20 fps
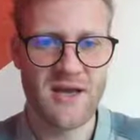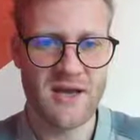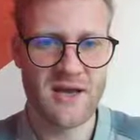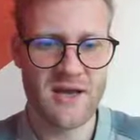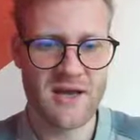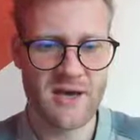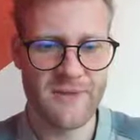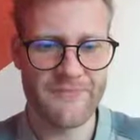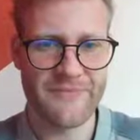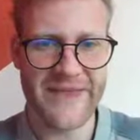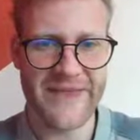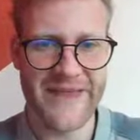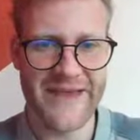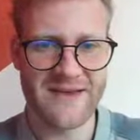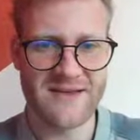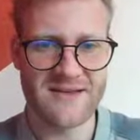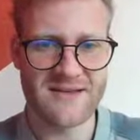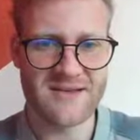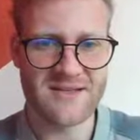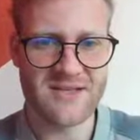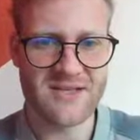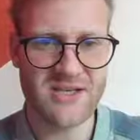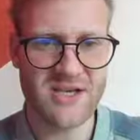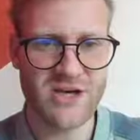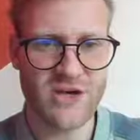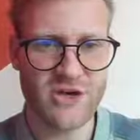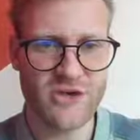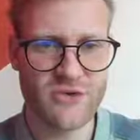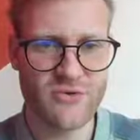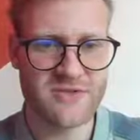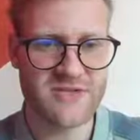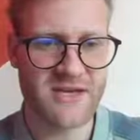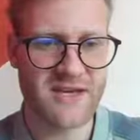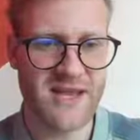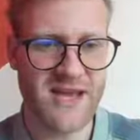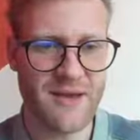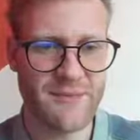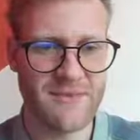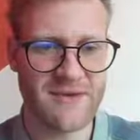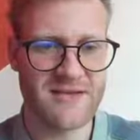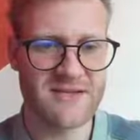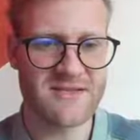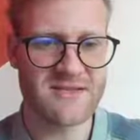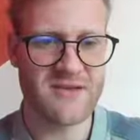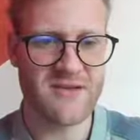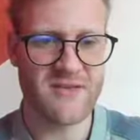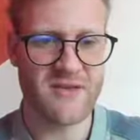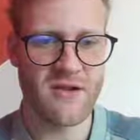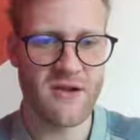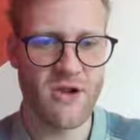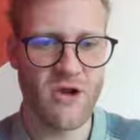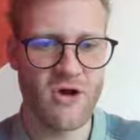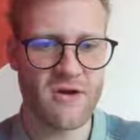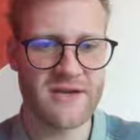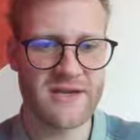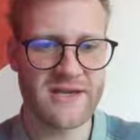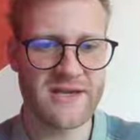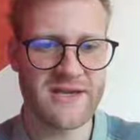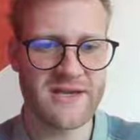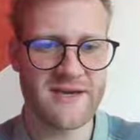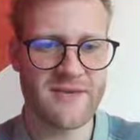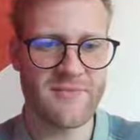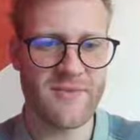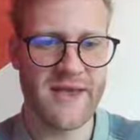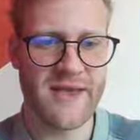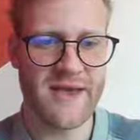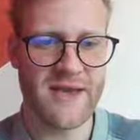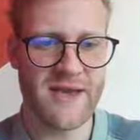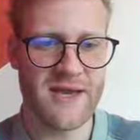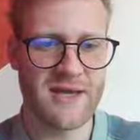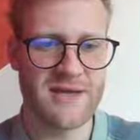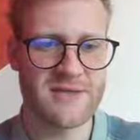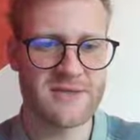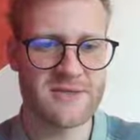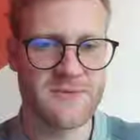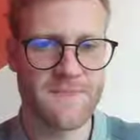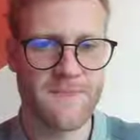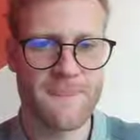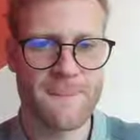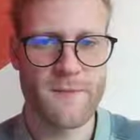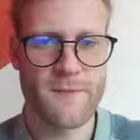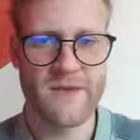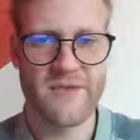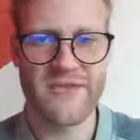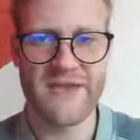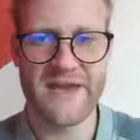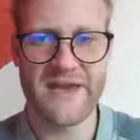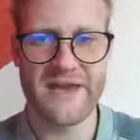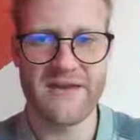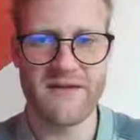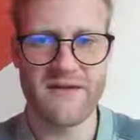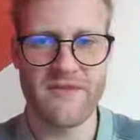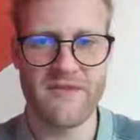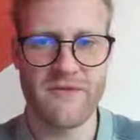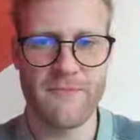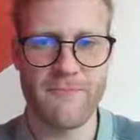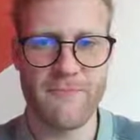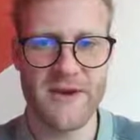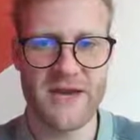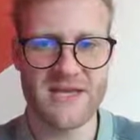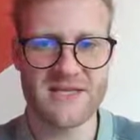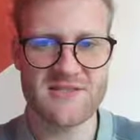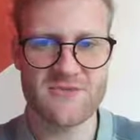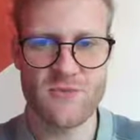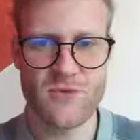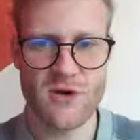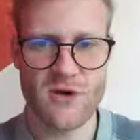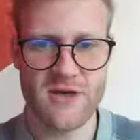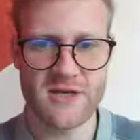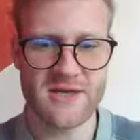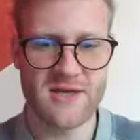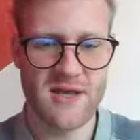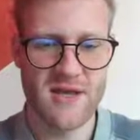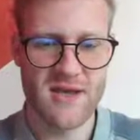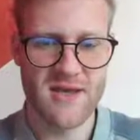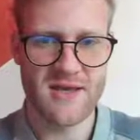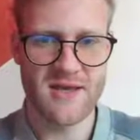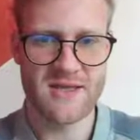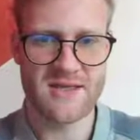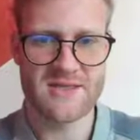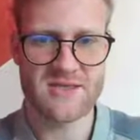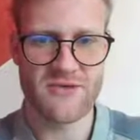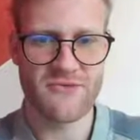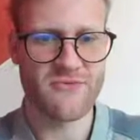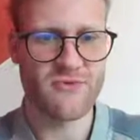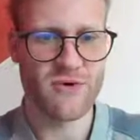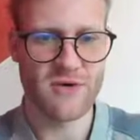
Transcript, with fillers: um, add it here. Username is the login, and then the password is of